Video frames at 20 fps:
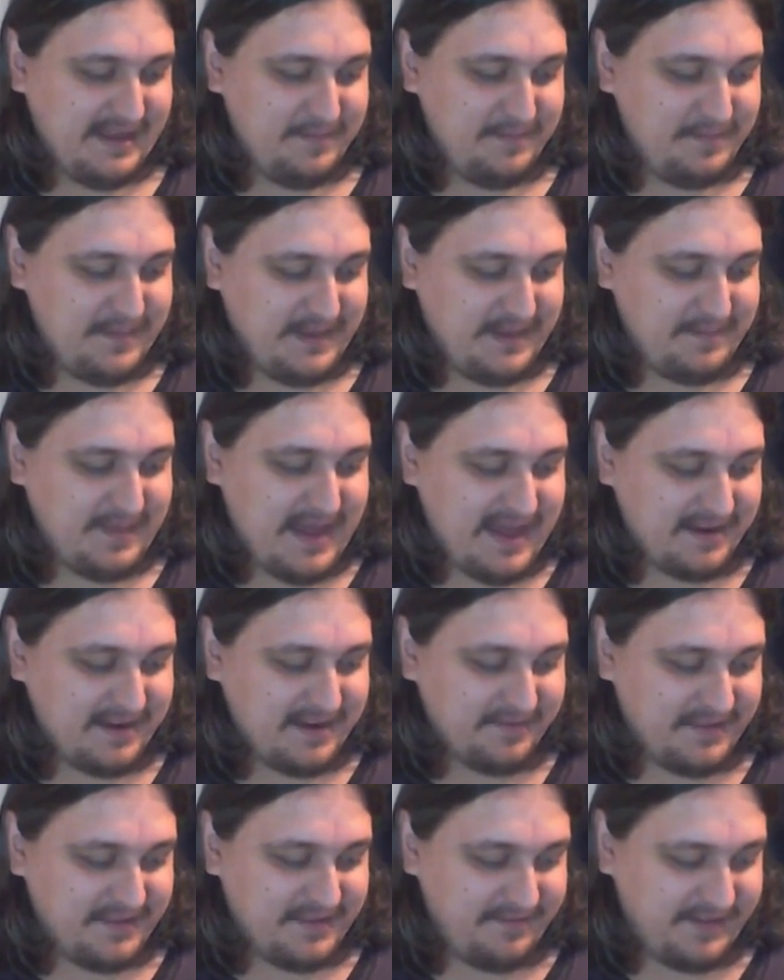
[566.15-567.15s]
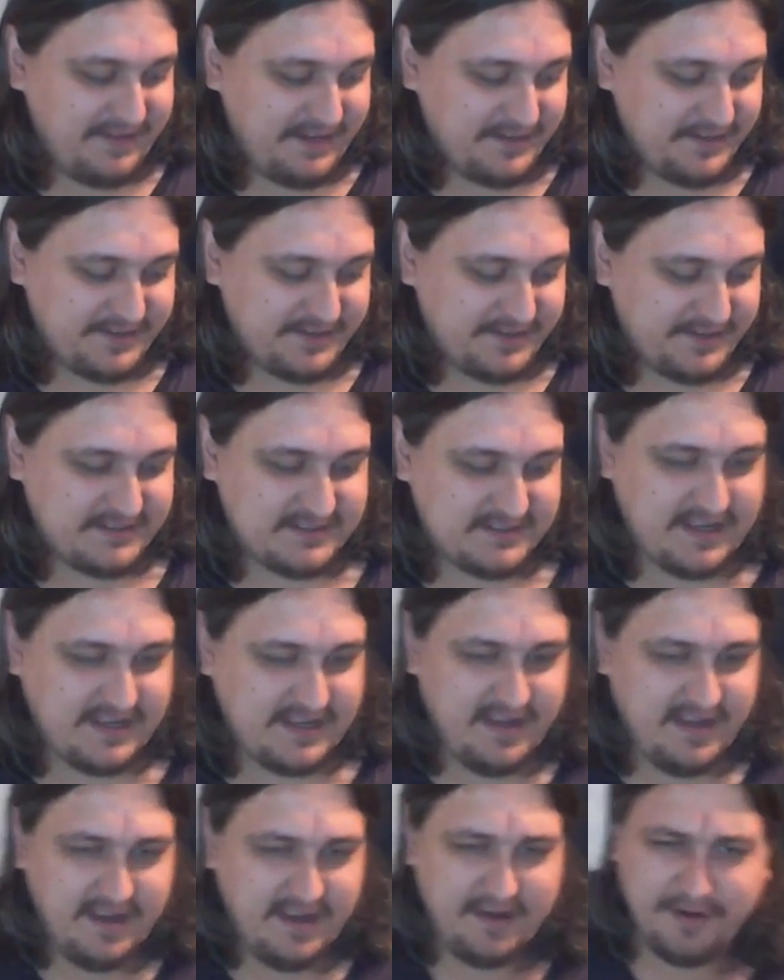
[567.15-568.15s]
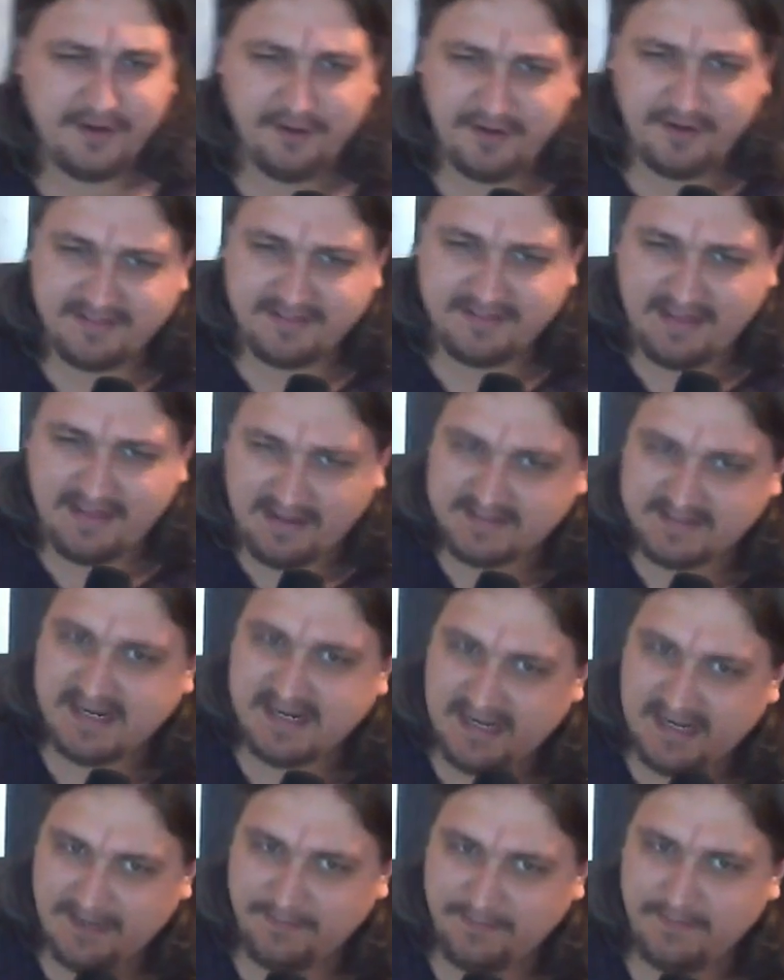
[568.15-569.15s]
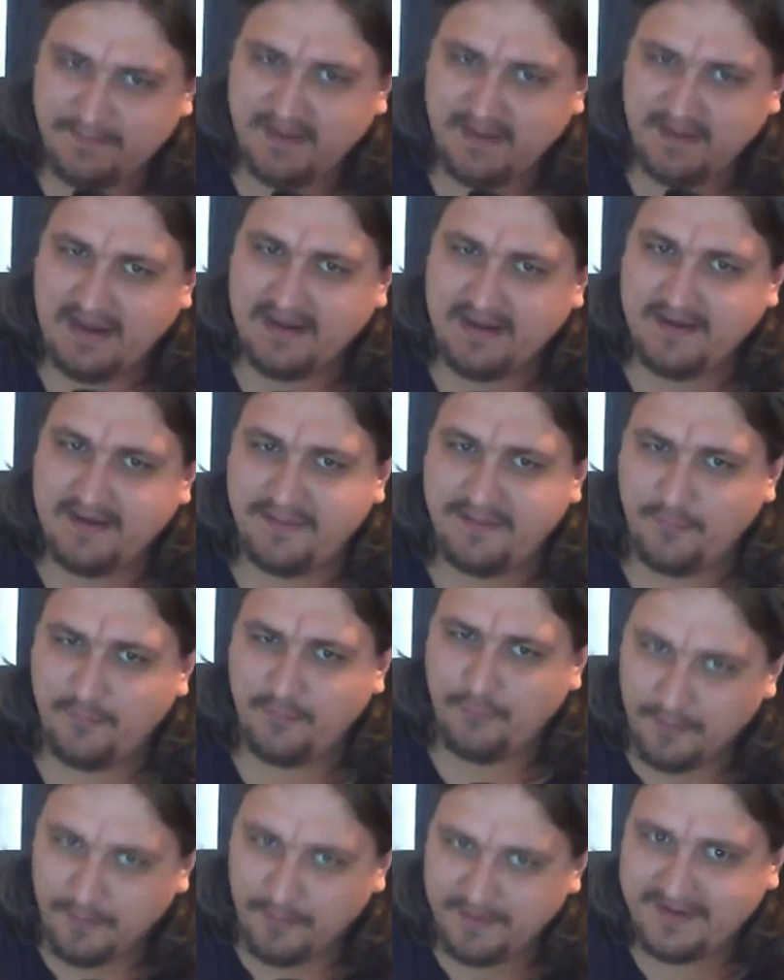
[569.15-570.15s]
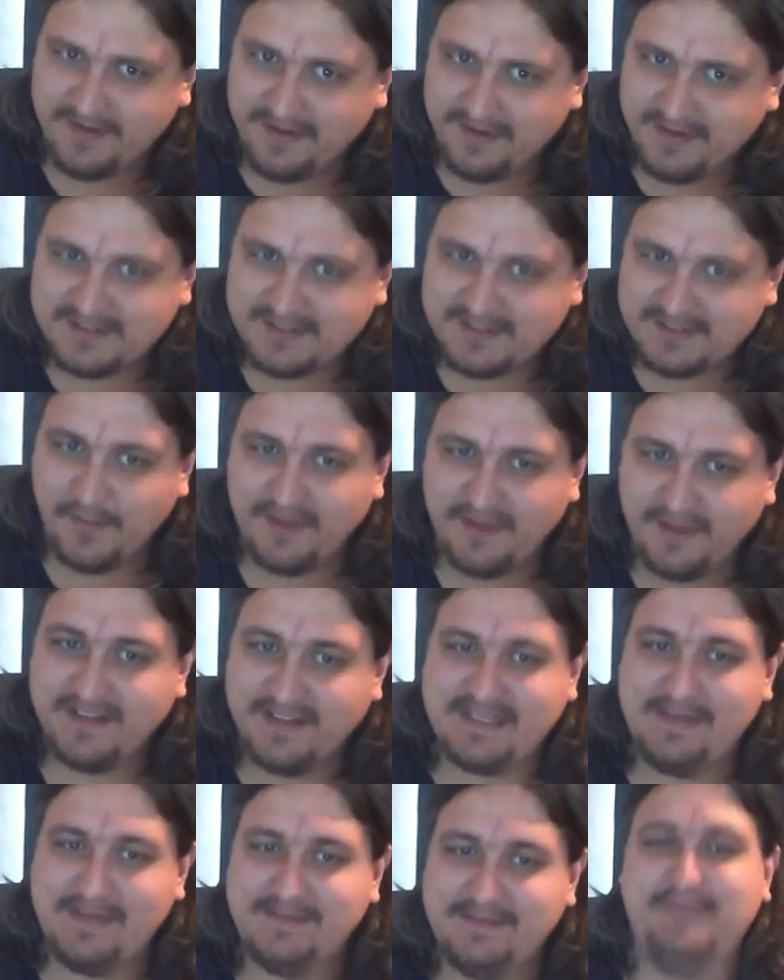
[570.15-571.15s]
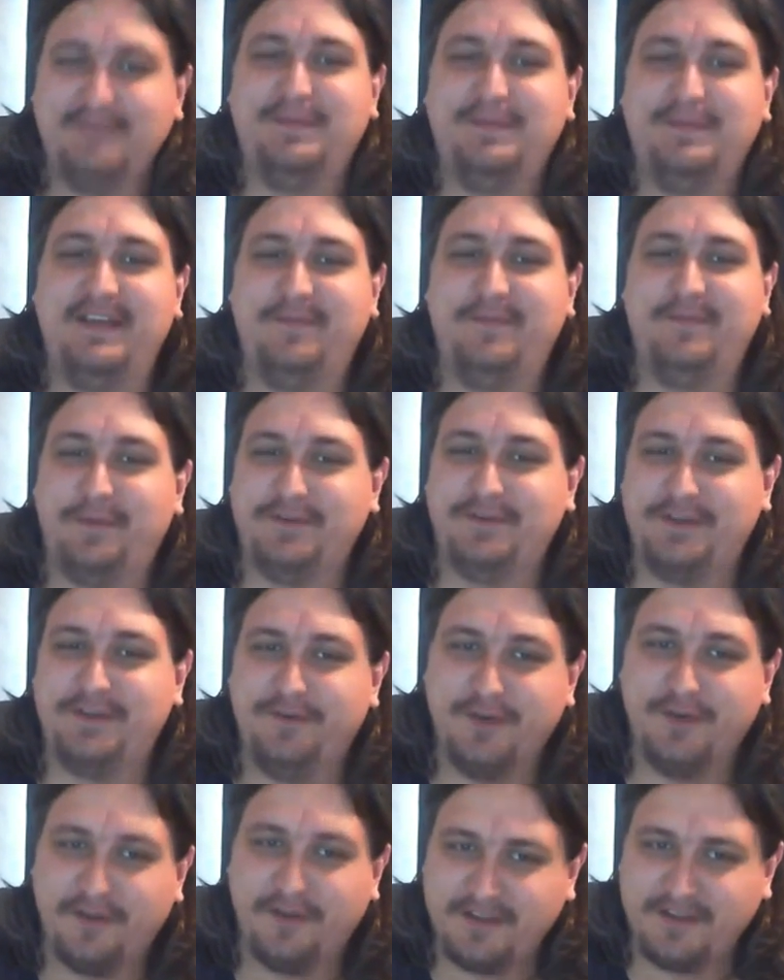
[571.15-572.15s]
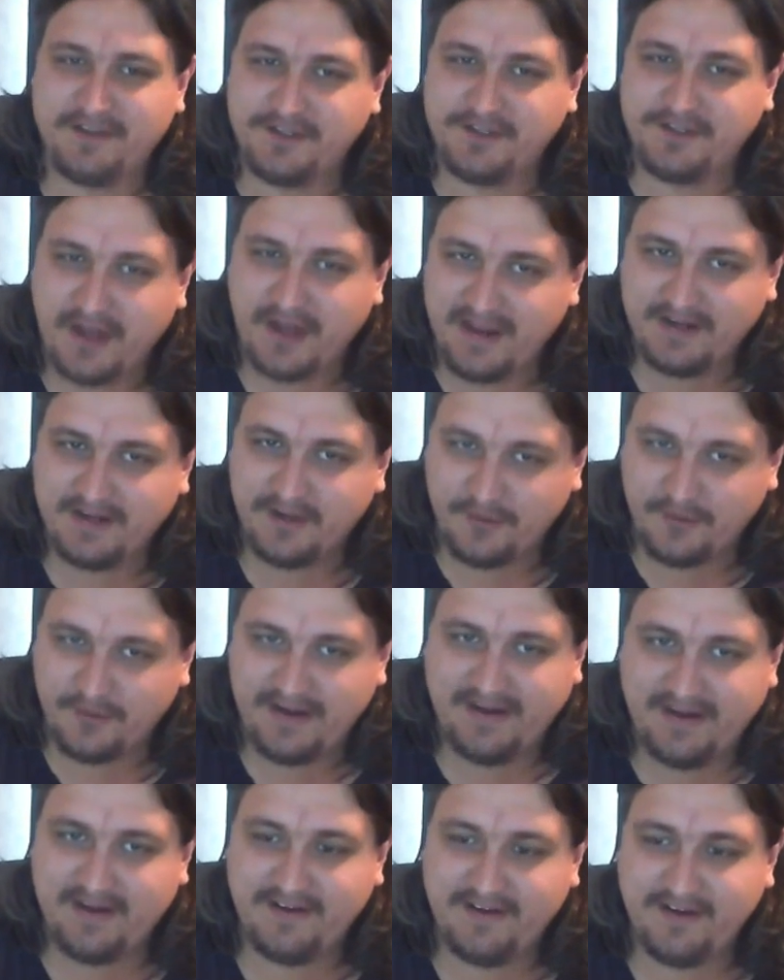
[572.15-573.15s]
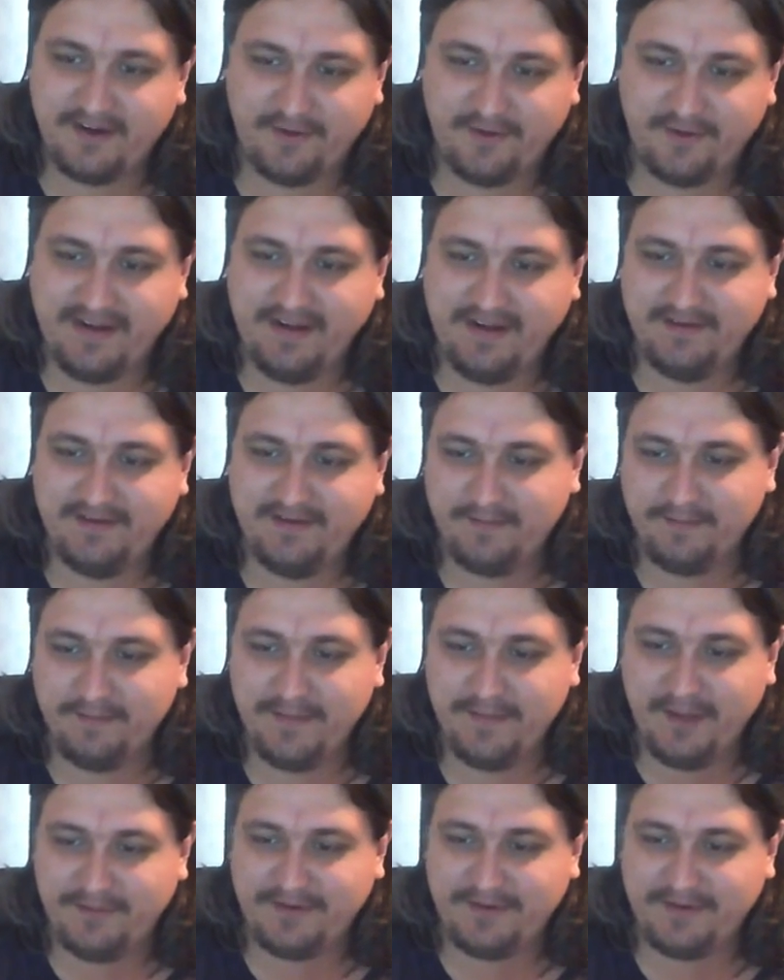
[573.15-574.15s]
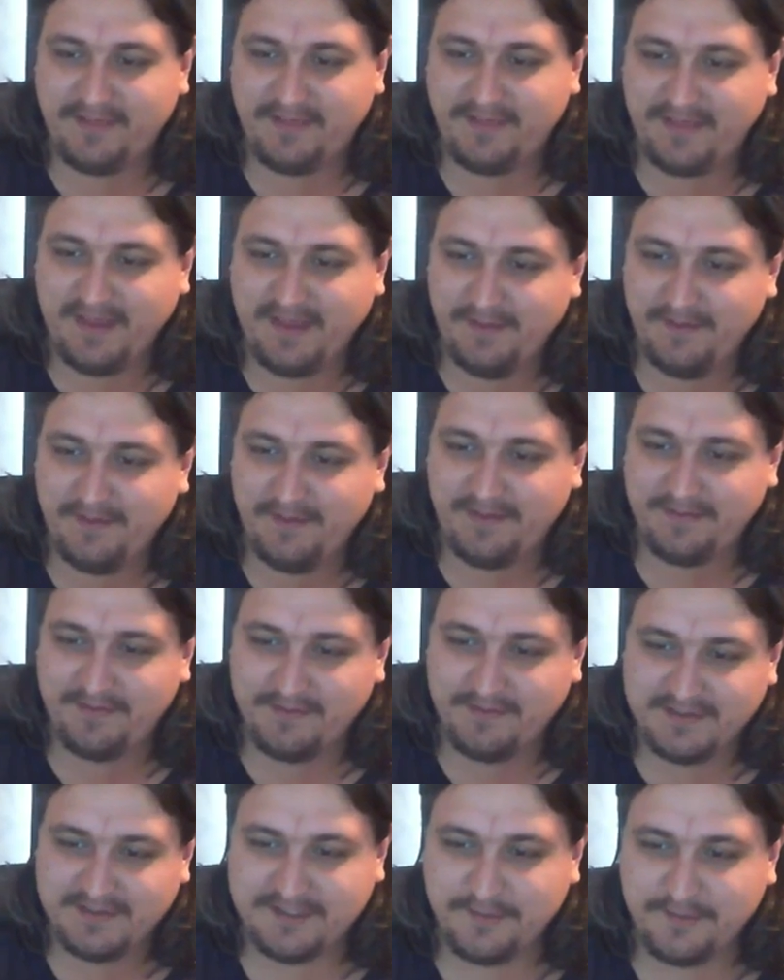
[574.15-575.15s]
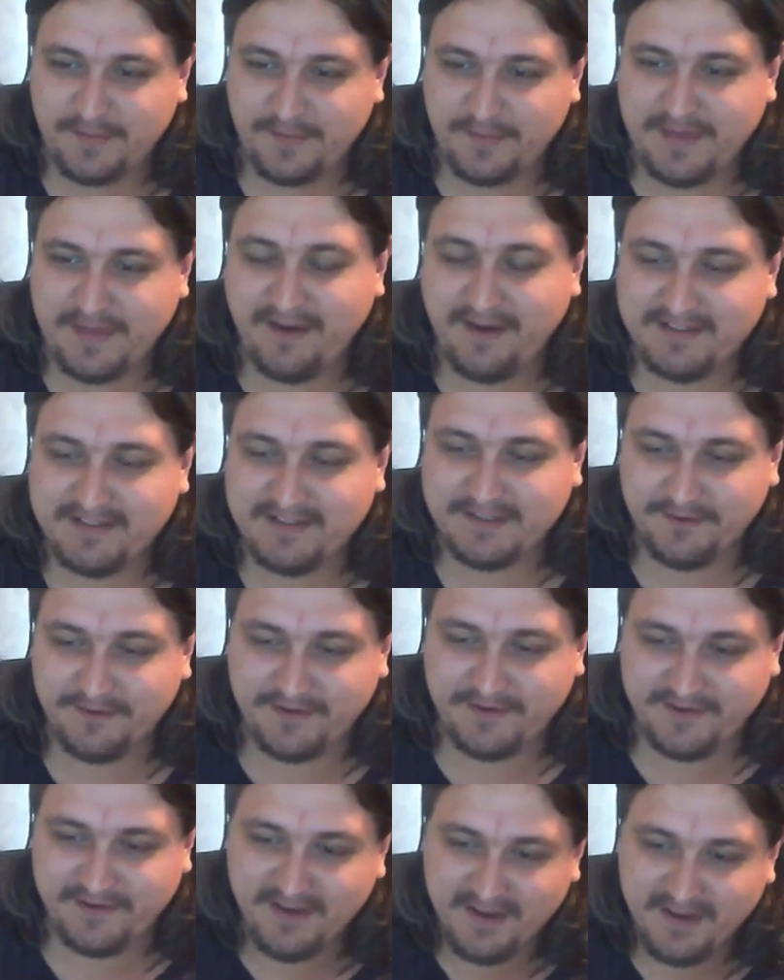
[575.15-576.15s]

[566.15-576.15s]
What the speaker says: be part of the Avengers. It's like, you look at that team, and the woman is the one that seems unbelievable to you, not the giant green mutant thing with superpowers and who can